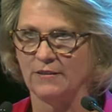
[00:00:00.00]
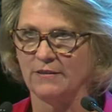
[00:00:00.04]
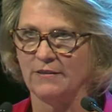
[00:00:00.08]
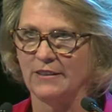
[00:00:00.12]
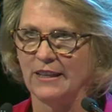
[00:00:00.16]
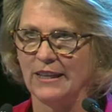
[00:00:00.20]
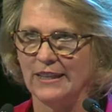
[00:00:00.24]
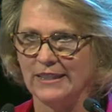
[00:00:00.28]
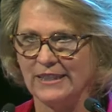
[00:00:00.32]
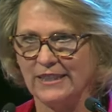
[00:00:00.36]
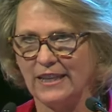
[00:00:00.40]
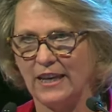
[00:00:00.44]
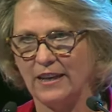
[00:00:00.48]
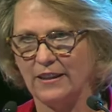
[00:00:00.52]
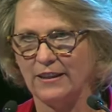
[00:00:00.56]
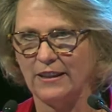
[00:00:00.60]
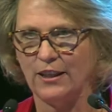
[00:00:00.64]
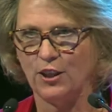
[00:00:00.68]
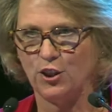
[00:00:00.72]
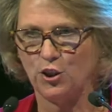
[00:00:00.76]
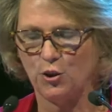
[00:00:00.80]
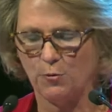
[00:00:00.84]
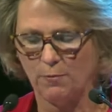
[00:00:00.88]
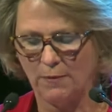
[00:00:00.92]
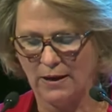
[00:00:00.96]
Yes,
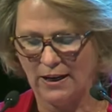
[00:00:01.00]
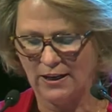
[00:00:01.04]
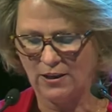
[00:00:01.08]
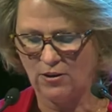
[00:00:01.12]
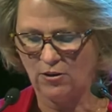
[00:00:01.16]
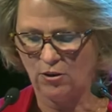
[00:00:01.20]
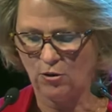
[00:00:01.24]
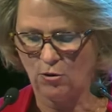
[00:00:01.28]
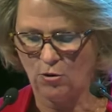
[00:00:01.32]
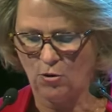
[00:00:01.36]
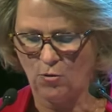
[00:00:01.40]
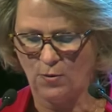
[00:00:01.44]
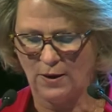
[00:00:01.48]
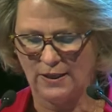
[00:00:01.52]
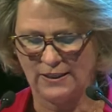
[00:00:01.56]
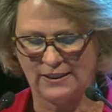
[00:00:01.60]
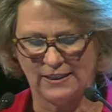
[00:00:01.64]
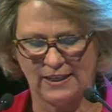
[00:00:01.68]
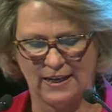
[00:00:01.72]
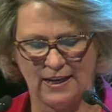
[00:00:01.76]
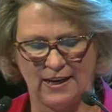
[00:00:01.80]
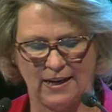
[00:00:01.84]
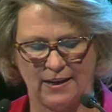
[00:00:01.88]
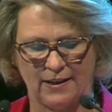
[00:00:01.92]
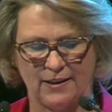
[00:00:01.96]
athletes, you might not always
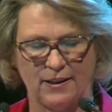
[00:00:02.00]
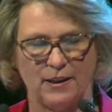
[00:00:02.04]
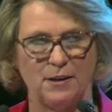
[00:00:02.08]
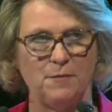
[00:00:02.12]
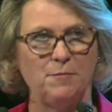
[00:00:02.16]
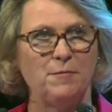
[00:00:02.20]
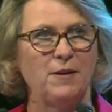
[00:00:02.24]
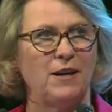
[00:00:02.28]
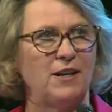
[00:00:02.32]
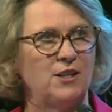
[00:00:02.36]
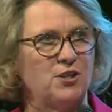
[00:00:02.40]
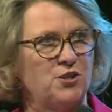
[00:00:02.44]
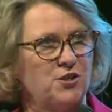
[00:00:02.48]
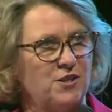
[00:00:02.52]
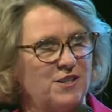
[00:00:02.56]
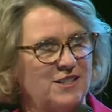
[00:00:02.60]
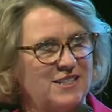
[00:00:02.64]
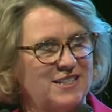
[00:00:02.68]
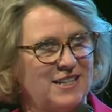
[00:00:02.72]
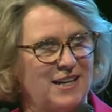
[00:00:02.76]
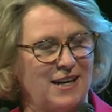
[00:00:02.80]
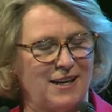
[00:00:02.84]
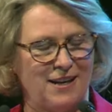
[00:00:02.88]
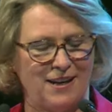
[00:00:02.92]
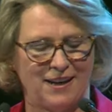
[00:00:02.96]
like them, and to the
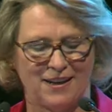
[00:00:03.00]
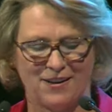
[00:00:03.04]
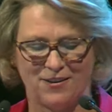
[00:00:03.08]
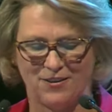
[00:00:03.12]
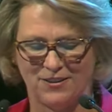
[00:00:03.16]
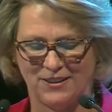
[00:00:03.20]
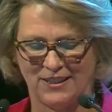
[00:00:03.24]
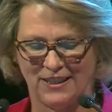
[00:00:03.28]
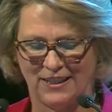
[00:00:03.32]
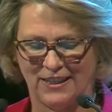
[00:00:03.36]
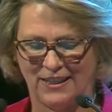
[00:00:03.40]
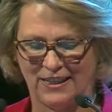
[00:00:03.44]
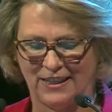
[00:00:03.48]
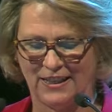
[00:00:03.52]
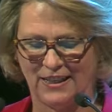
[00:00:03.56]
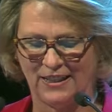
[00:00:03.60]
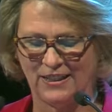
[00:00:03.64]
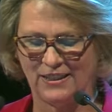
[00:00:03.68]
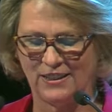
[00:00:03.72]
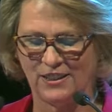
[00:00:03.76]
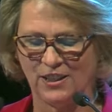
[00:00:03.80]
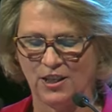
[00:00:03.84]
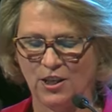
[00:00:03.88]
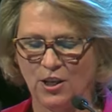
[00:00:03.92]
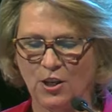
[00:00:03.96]
technical
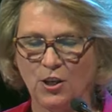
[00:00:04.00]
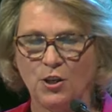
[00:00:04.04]
delegates,